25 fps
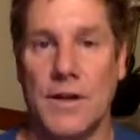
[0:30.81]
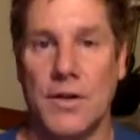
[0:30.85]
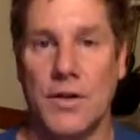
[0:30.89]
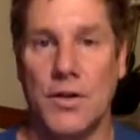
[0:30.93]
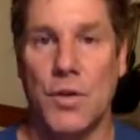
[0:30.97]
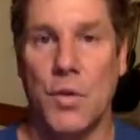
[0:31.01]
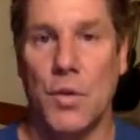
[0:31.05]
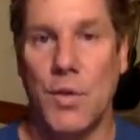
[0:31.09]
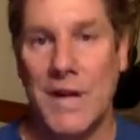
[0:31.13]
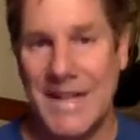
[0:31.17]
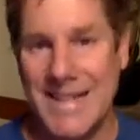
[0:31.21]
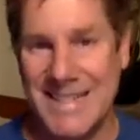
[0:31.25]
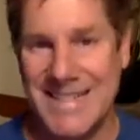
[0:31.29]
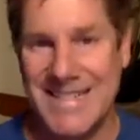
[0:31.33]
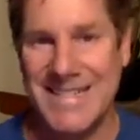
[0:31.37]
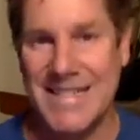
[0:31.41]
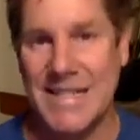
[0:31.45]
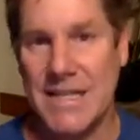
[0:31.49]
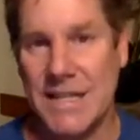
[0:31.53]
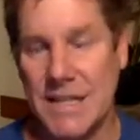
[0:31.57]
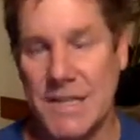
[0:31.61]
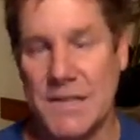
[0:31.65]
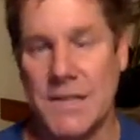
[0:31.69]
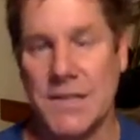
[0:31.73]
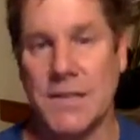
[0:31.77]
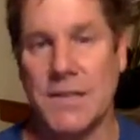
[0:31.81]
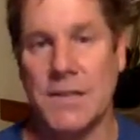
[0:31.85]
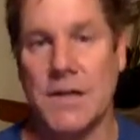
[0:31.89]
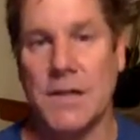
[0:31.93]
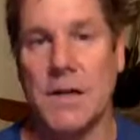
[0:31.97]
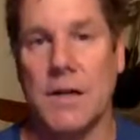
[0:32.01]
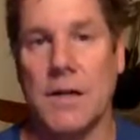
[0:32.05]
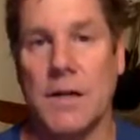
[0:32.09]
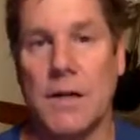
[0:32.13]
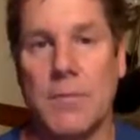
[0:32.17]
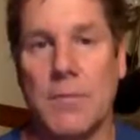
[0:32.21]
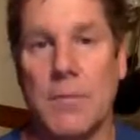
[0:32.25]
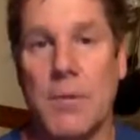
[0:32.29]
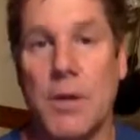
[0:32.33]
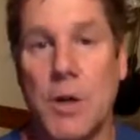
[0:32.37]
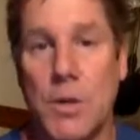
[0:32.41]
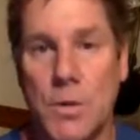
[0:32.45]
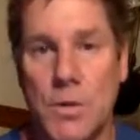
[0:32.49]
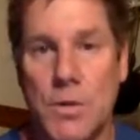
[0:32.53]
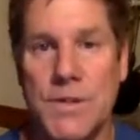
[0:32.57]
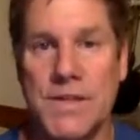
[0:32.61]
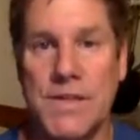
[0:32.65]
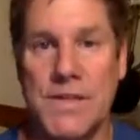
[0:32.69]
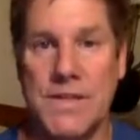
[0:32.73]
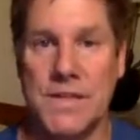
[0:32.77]
26
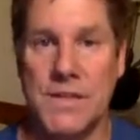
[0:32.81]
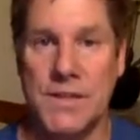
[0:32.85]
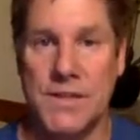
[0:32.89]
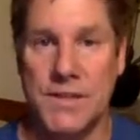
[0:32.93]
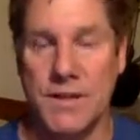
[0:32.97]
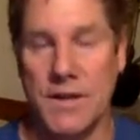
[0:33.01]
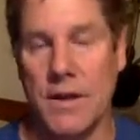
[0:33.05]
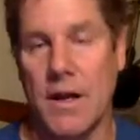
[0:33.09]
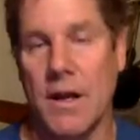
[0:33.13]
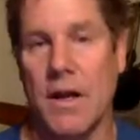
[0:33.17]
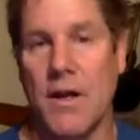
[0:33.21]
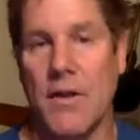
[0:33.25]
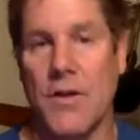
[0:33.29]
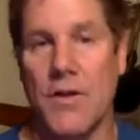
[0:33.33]
poses,